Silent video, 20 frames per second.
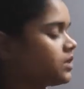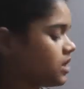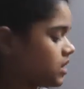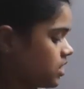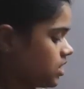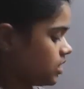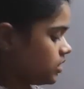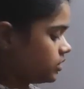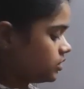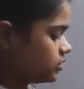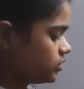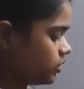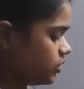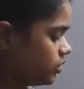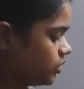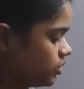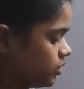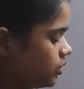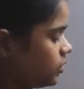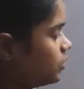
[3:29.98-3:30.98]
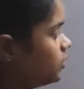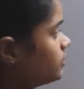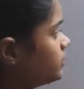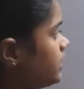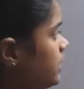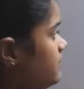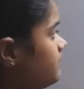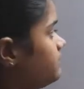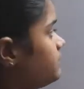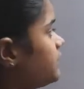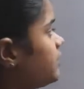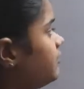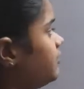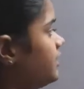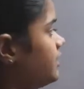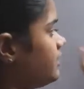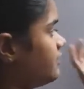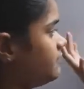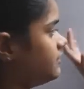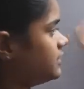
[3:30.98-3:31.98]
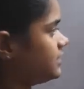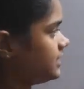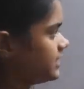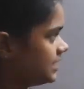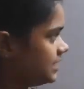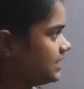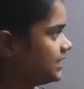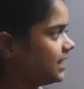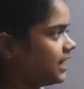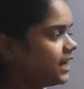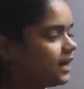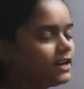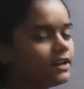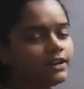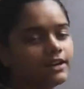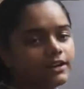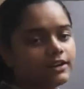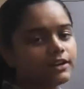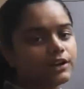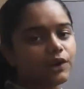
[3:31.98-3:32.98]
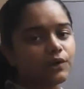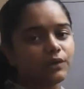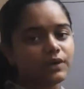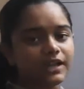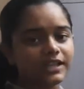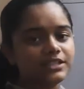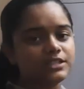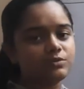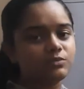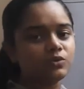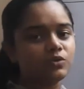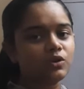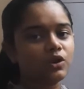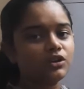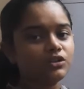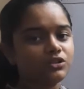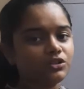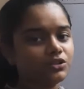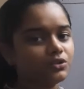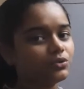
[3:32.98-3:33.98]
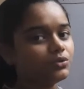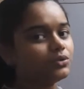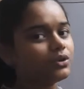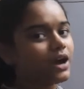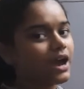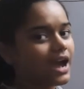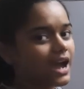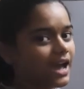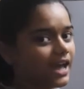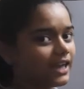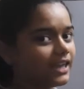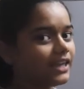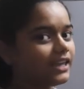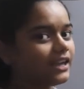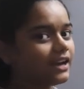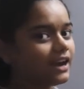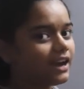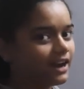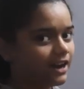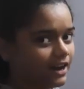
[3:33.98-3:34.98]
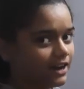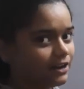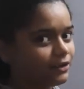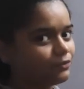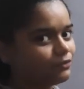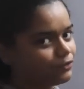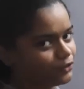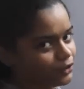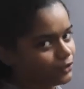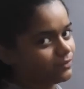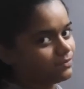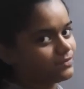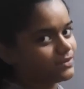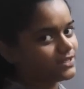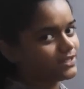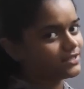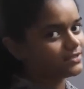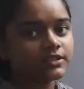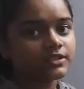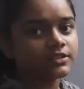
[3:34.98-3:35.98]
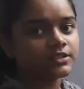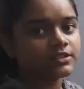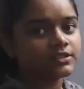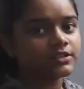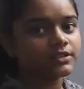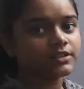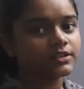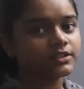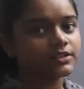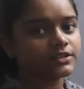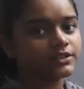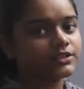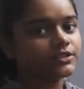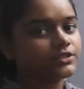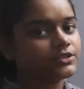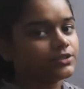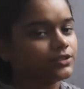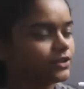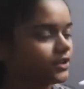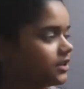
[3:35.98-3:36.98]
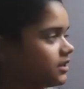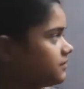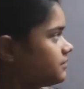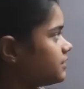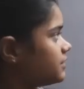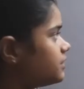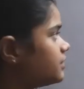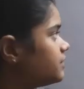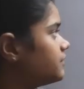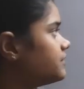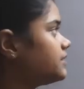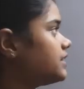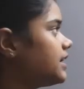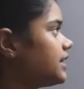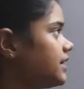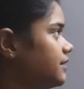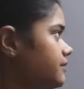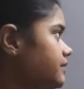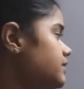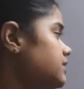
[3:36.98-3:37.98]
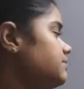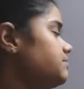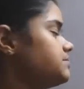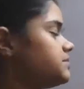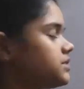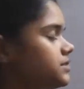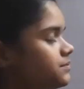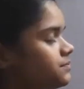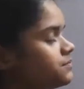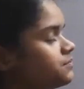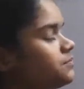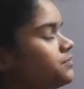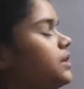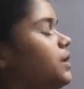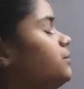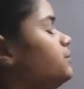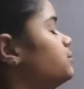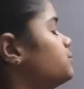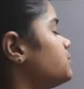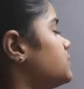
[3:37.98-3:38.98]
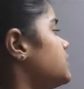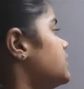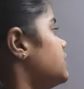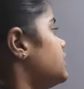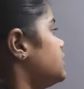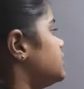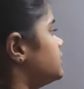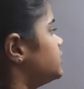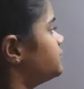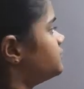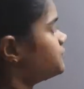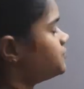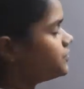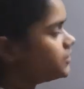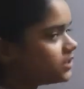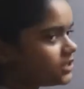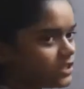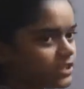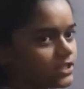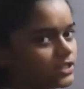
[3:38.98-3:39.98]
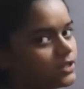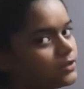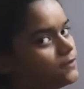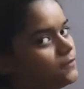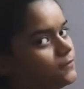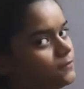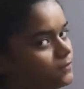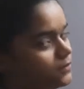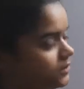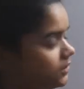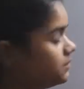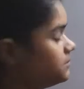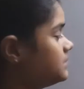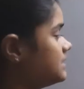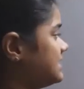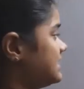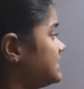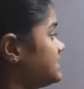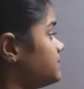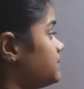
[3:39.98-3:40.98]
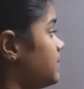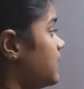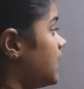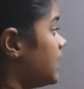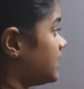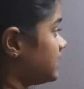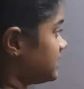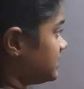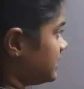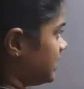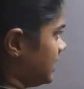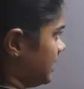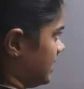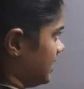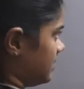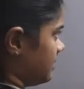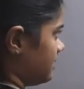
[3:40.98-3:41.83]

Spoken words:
So yeah, we're done with ER. Now let's move on to IR verbs. So here we go with IR verbs. Now the first verb is partir.